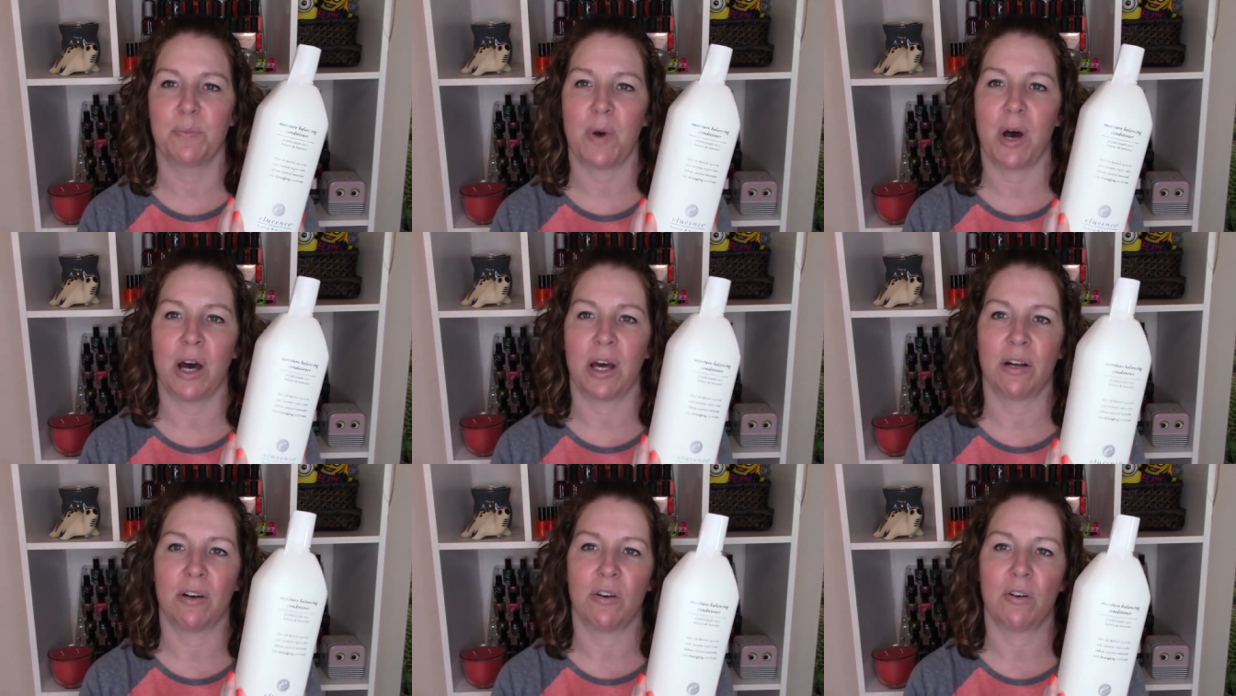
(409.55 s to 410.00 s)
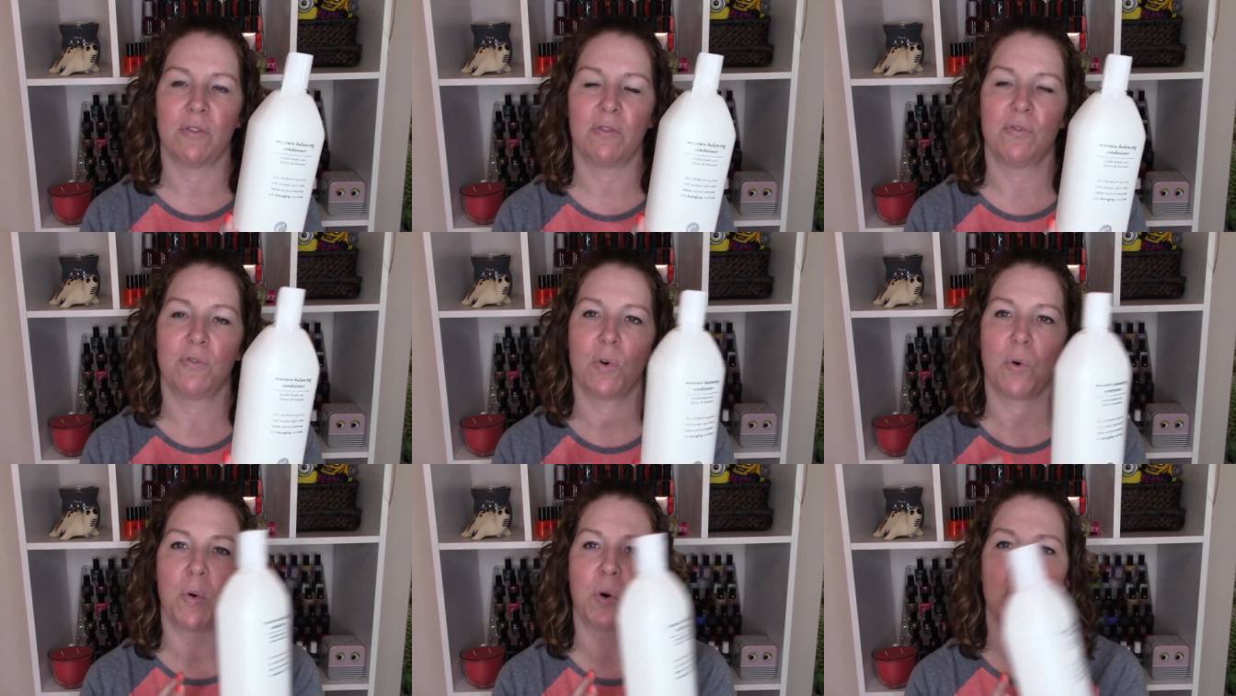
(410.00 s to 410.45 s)
bottle
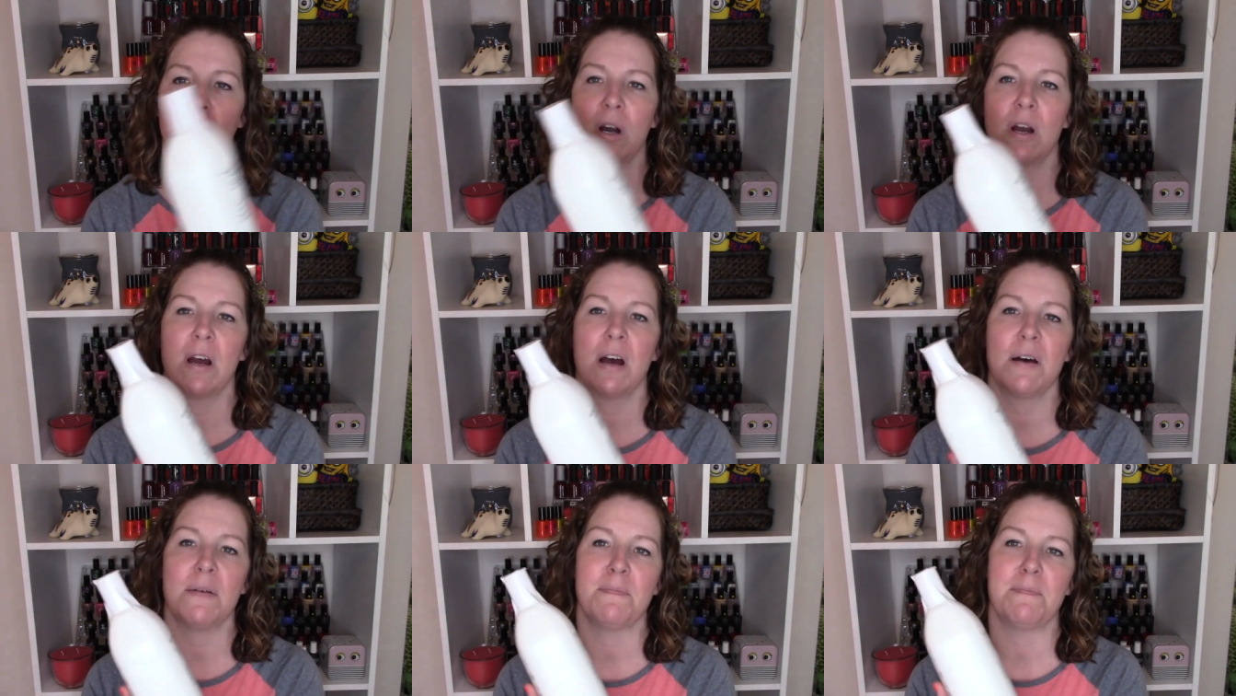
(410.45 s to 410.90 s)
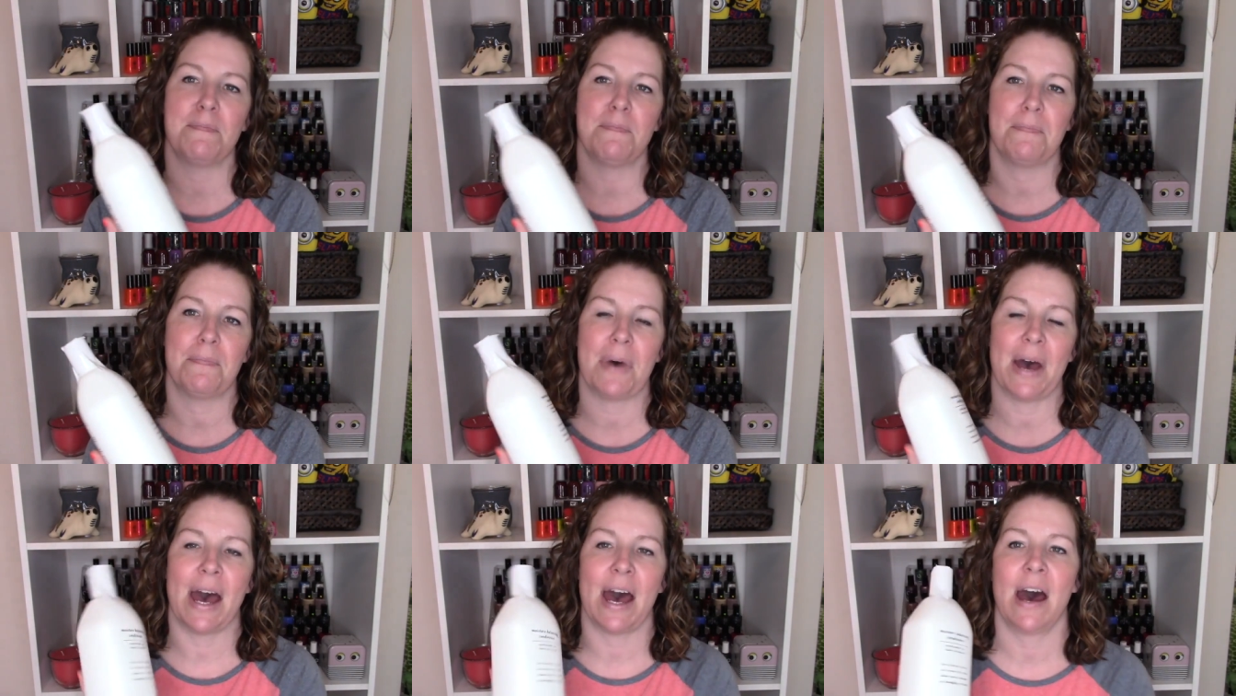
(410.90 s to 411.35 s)
for
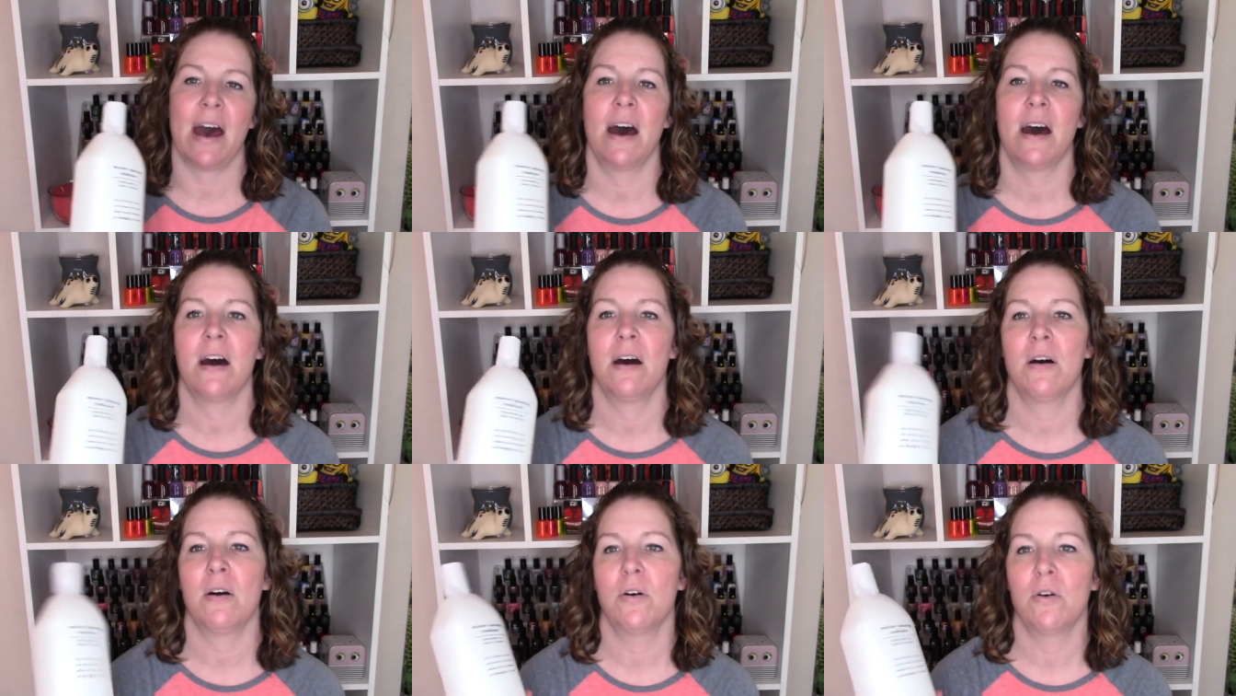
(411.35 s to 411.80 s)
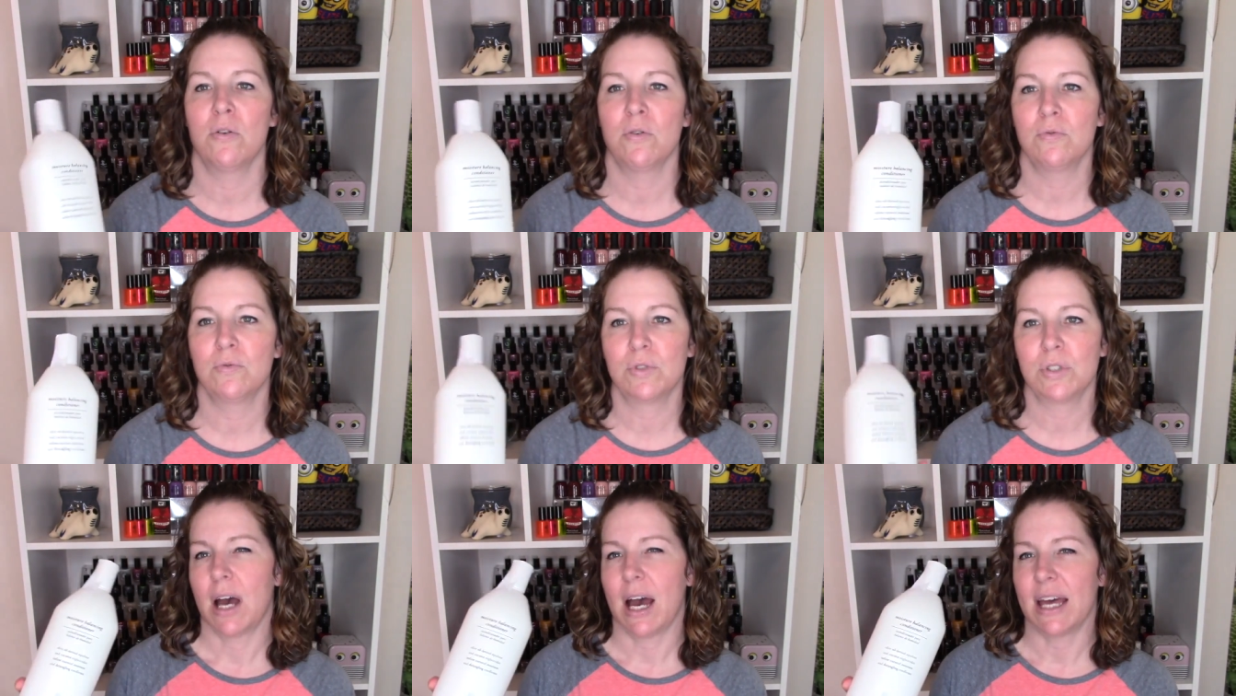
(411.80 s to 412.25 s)

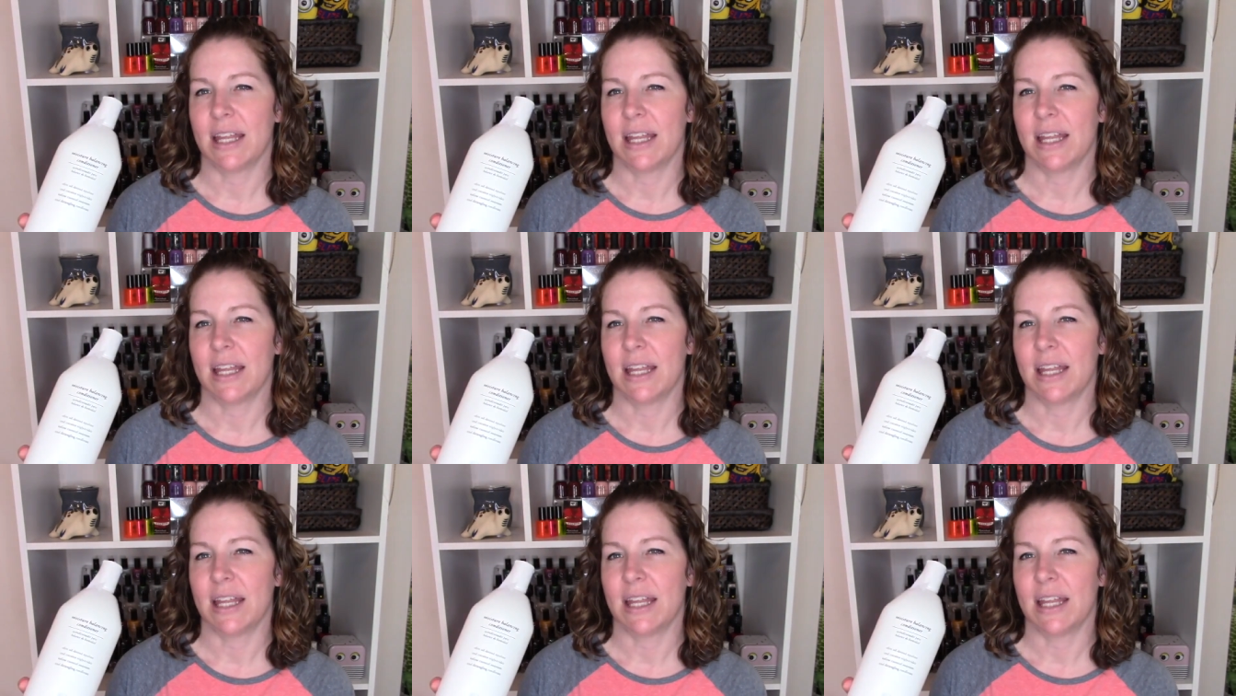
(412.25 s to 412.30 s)
about,